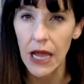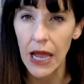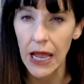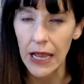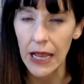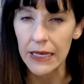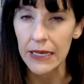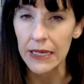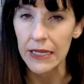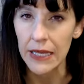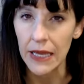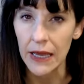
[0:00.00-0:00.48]

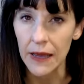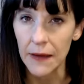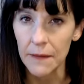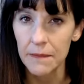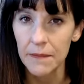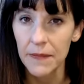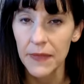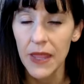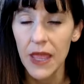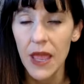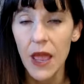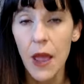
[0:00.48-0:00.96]
idea.
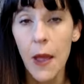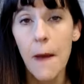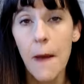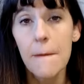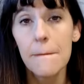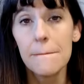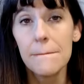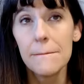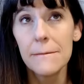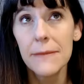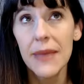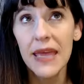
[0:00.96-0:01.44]

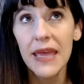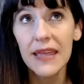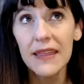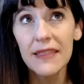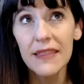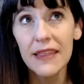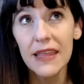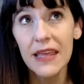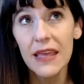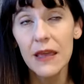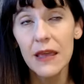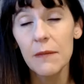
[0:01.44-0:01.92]

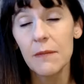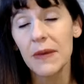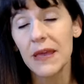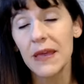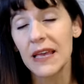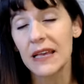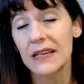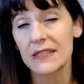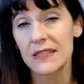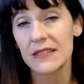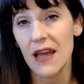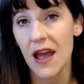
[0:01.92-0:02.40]
Mainly
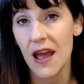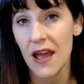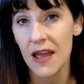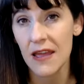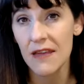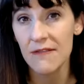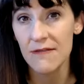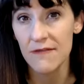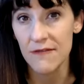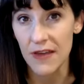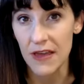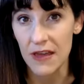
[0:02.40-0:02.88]
because
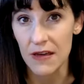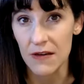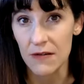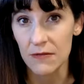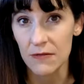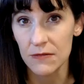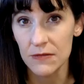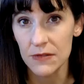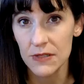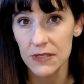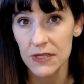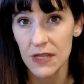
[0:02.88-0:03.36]
I
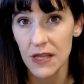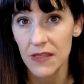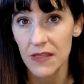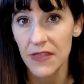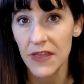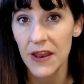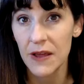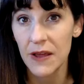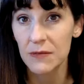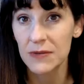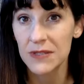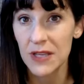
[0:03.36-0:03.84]
found
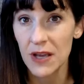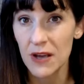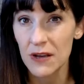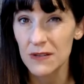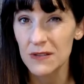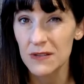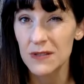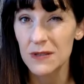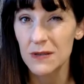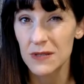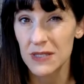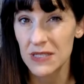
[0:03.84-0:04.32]
that I was
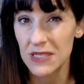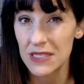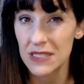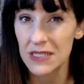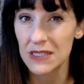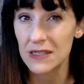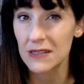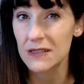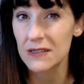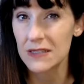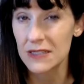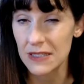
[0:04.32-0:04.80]
also
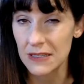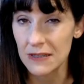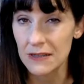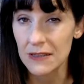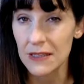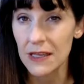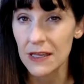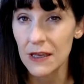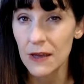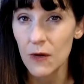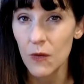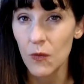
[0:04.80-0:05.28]
still
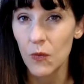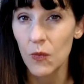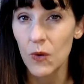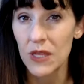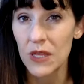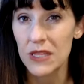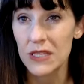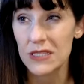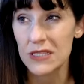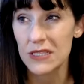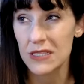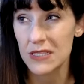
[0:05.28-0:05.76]
dealing
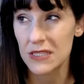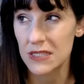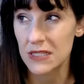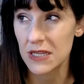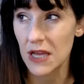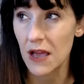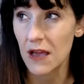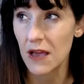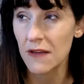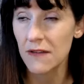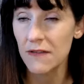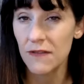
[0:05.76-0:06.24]
with
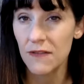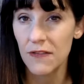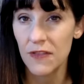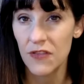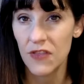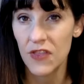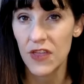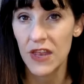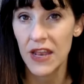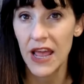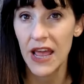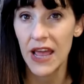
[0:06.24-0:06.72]
stuff
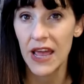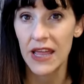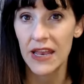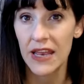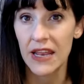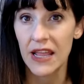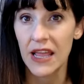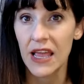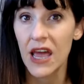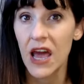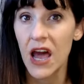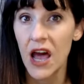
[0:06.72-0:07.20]
that
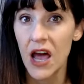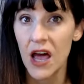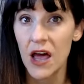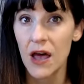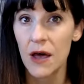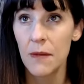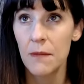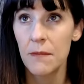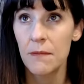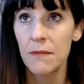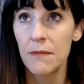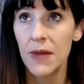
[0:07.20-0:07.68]
had
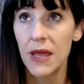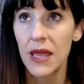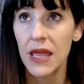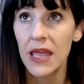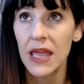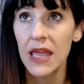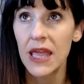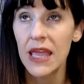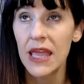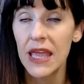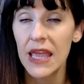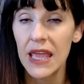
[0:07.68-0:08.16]
come
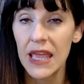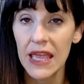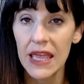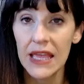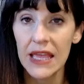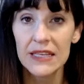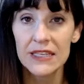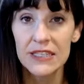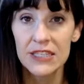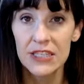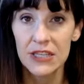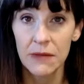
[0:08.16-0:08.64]

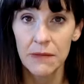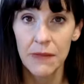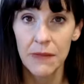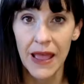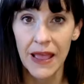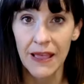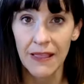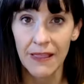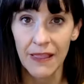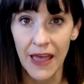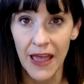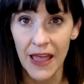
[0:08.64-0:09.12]
into
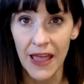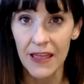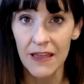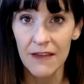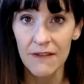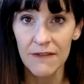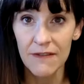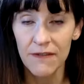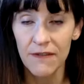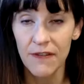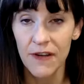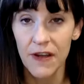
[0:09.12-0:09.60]
my
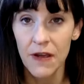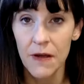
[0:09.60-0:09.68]
life